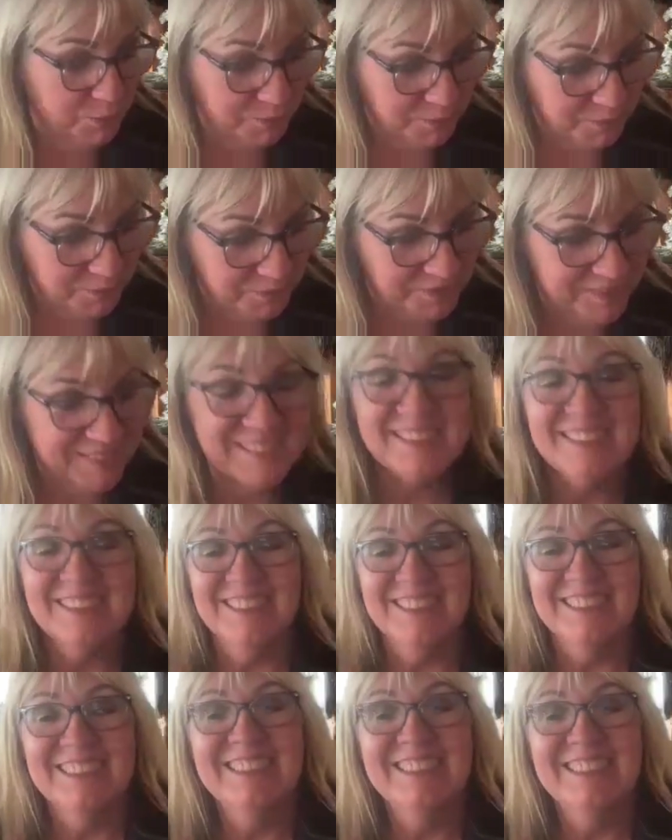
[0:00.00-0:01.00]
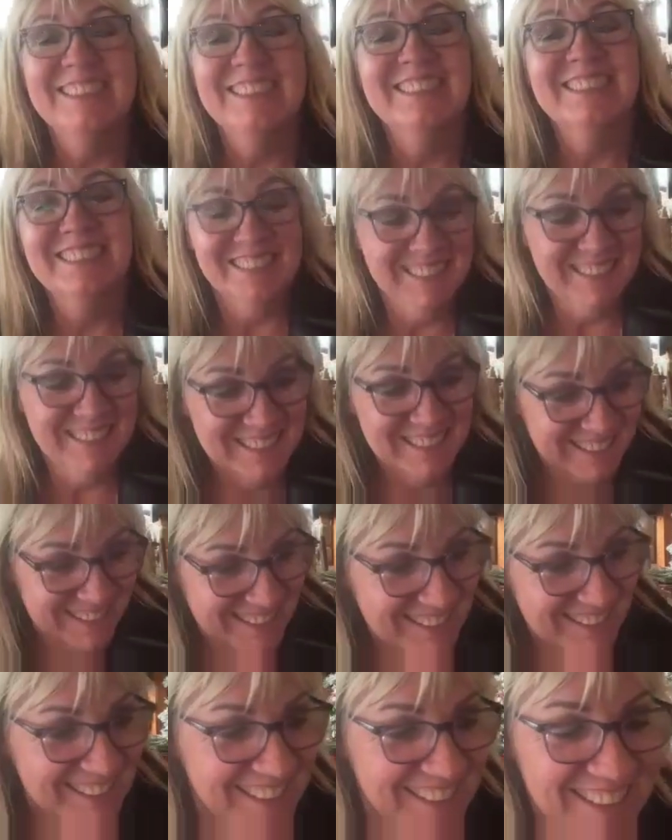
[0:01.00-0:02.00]
Me and Steve and Linda can have our
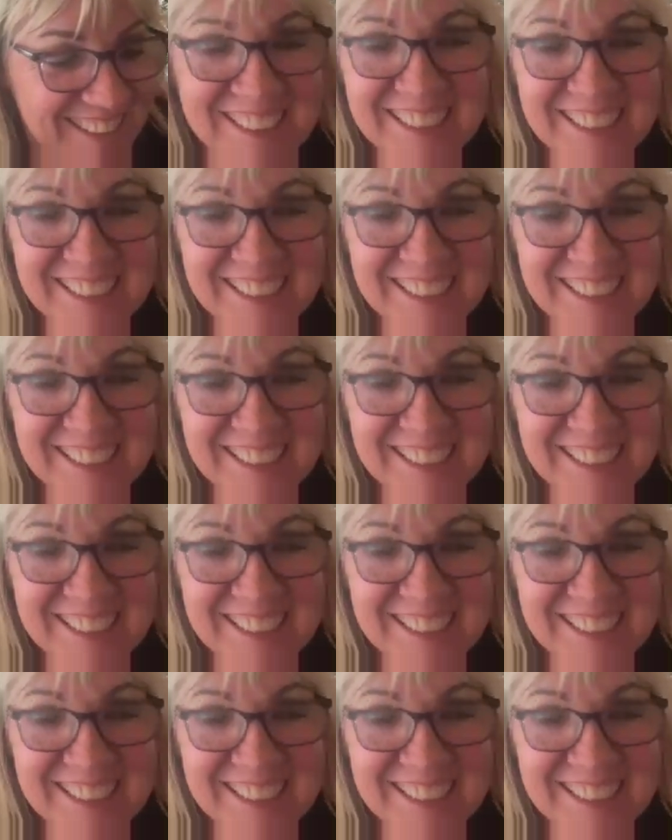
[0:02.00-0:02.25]
virtual